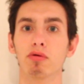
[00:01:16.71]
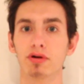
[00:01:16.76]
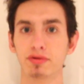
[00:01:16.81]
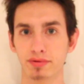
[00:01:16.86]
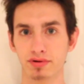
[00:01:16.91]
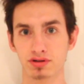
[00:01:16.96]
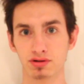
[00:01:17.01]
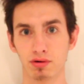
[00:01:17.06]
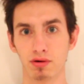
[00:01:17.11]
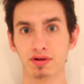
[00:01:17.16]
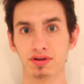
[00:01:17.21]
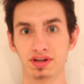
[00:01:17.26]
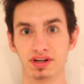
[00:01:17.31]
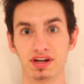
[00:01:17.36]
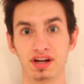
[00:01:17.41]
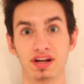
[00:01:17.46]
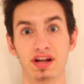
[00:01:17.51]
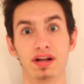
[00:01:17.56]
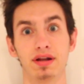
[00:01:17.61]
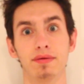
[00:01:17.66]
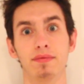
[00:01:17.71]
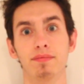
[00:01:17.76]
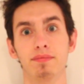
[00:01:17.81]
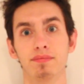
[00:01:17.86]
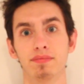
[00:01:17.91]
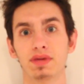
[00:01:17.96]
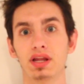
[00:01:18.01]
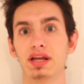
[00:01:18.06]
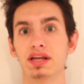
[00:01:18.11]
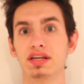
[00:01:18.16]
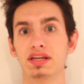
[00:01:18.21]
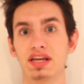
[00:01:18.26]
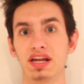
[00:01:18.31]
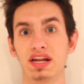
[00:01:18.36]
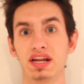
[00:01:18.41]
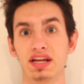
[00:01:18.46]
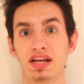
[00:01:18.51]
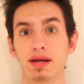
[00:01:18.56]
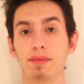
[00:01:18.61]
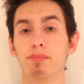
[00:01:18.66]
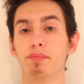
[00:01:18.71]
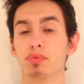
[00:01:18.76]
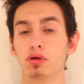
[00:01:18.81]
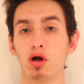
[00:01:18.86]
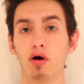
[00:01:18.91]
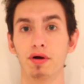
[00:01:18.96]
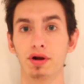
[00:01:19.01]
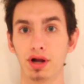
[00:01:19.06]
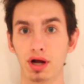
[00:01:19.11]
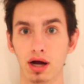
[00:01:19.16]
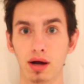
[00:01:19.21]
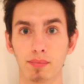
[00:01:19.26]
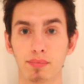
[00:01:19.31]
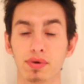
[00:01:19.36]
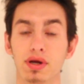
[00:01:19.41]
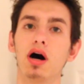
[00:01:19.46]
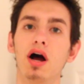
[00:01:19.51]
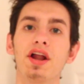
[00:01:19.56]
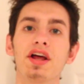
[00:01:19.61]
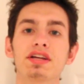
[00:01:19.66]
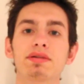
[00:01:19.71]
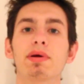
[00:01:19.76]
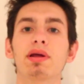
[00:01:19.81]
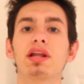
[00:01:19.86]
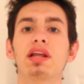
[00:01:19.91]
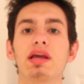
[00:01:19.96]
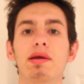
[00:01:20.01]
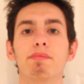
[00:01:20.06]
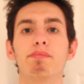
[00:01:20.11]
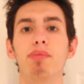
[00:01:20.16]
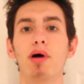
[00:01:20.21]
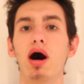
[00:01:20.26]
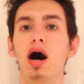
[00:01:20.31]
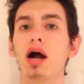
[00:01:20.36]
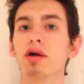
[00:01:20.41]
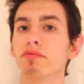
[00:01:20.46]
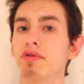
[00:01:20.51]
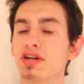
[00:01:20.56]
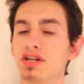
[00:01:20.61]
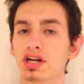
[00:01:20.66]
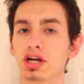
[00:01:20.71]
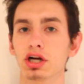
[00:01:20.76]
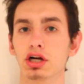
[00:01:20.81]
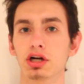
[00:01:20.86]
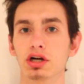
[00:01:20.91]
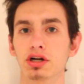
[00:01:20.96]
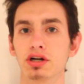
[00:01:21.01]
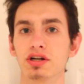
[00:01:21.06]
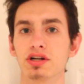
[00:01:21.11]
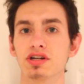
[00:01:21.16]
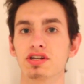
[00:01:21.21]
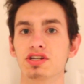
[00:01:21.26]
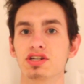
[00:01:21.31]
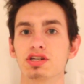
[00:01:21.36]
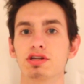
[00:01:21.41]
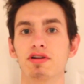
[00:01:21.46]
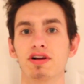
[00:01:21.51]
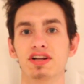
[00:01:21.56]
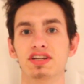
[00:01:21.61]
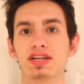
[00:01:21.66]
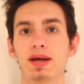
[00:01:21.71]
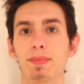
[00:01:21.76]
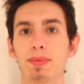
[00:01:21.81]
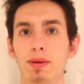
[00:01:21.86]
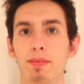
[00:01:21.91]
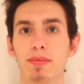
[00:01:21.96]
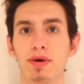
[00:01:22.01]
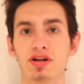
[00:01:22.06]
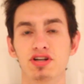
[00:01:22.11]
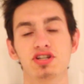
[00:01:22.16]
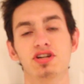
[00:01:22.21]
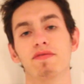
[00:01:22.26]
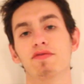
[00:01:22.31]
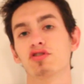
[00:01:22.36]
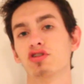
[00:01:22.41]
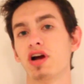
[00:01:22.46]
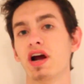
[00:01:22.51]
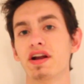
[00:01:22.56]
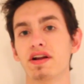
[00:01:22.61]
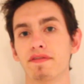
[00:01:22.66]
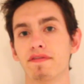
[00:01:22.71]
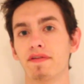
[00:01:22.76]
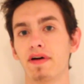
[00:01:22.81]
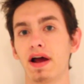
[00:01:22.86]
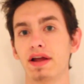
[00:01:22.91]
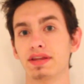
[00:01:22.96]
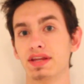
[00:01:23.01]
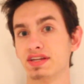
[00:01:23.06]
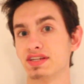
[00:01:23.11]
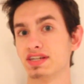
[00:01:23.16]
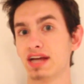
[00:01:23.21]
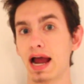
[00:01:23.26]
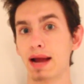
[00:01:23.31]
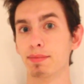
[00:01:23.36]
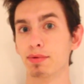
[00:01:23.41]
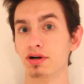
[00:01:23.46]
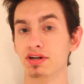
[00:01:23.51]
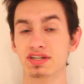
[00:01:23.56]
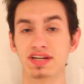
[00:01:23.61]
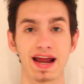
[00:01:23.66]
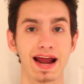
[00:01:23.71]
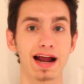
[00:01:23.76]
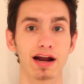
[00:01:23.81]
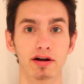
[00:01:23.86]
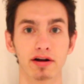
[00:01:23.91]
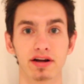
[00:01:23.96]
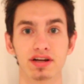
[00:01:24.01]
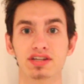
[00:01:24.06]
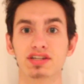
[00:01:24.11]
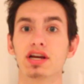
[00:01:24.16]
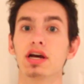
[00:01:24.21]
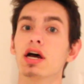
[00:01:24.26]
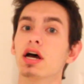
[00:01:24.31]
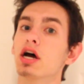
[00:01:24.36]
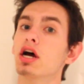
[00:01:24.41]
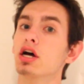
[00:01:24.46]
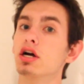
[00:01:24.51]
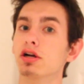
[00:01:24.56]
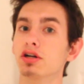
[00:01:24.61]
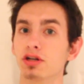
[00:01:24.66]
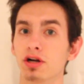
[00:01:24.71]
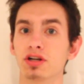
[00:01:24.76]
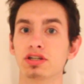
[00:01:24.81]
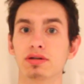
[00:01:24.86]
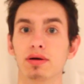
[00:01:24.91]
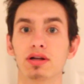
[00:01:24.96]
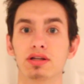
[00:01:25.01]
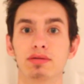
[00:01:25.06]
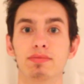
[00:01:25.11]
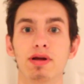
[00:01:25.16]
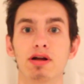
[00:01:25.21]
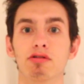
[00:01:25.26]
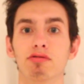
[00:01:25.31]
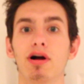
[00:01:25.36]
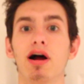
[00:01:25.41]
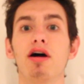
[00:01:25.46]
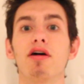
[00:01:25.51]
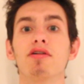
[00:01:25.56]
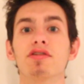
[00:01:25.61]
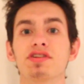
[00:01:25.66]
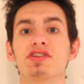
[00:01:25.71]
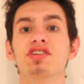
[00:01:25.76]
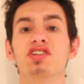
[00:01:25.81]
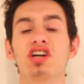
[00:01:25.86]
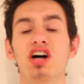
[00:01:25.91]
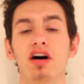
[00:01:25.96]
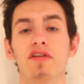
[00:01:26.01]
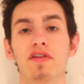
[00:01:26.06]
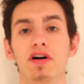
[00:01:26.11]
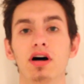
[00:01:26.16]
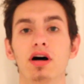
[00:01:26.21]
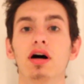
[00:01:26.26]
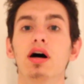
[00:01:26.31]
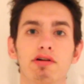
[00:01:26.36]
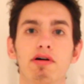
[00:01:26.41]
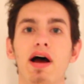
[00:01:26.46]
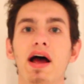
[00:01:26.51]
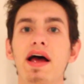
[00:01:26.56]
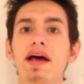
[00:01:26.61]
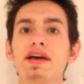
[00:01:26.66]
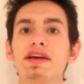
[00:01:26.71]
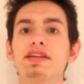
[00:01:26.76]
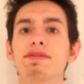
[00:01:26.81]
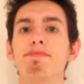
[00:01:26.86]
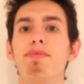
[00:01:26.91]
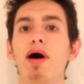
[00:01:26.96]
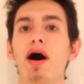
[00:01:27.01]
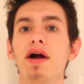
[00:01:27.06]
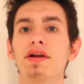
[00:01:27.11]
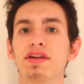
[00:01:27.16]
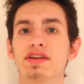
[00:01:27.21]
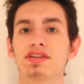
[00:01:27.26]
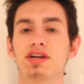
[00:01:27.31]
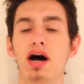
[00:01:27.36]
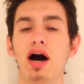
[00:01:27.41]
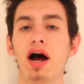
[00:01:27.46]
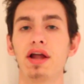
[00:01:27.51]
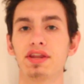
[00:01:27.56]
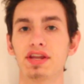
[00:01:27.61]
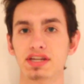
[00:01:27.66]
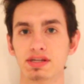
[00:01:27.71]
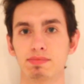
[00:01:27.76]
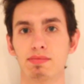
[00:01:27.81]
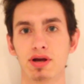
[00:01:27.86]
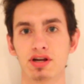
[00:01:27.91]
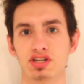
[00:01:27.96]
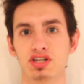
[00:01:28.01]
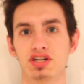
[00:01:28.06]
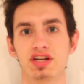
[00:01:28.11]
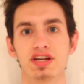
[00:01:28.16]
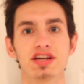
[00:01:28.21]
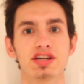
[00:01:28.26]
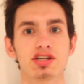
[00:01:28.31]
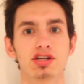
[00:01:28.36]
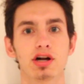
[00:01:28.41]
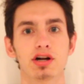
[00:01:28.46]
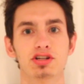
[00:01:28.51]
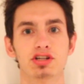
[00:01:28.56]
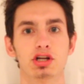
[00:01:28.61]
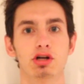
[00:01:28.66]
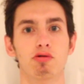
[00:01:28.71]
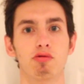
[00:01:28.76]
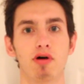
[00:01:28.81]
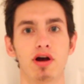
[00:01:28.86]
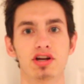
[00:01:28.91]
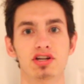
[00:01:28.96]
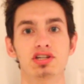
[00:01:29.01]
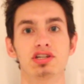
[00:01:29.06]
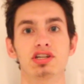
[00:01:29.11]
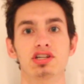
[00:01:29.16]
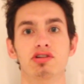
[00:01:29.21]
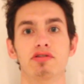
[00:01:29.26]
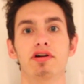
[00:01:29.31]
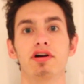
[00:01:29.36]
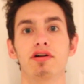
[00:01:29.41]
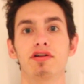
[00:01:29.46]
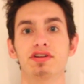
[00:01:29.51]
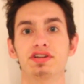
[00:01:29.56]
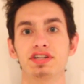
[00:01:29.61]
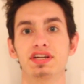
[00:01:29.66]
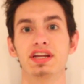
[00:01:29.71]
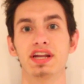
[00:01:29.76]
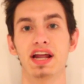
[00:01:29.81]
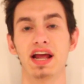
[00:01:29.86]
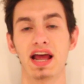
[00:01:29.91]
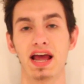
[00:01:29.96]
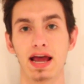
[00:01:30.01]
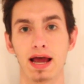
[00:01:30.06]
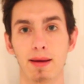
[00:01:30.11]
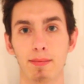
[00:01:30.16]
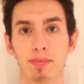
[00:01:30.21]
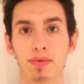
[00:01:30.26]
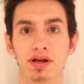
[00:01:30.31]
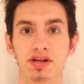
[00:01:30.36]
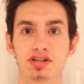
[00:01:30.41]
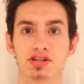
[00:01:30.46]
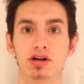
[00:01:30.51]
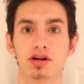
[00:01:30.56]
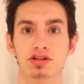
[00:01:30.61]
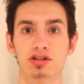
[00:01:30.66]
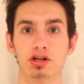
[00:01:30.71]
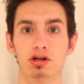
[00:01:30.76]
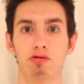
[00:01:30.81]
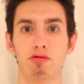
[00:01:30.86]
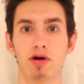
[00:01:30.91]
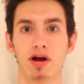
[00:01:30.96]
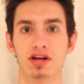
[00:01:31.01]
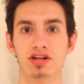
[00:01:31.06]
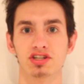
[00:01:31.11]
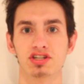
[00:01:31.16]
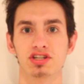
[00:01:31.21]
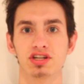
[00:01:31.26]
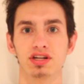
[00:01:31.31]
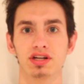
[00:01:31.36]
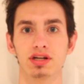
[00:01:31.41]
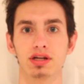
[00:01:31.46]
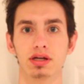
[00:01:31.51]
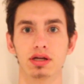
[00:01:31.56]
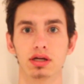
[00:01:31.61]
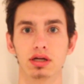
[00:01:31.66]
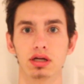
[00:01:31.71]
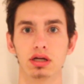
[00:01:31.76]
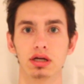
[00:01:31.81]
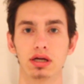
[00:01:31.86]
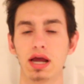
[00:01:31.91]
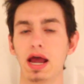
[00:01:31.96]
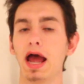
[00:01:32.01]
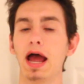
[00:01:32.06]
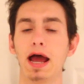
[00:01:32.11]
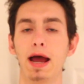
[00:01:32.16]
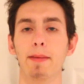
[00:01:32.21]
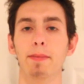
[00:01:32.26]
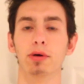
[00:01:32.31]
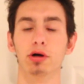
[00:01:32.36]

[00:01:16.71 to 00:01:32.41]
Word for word: resulted in getting it blown up. Unexpectedly, Bond returns to accept the mission of trying to find the cyber terrorist who turns out to be Raul Silva. So as Bond is on this mission, he starts to question his loyalty to M and starts to question M